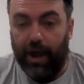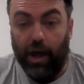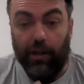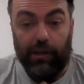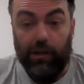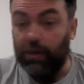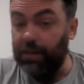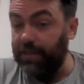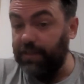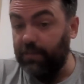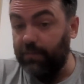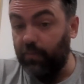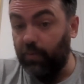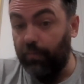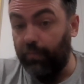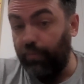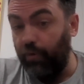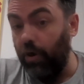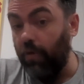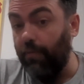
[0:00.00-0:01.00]
I lost them
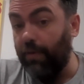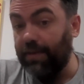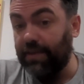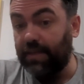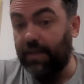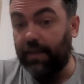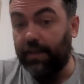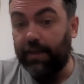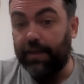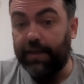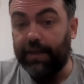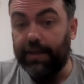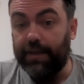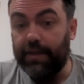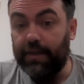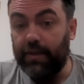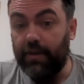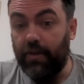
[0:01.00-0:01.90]
on Pro Wrestling League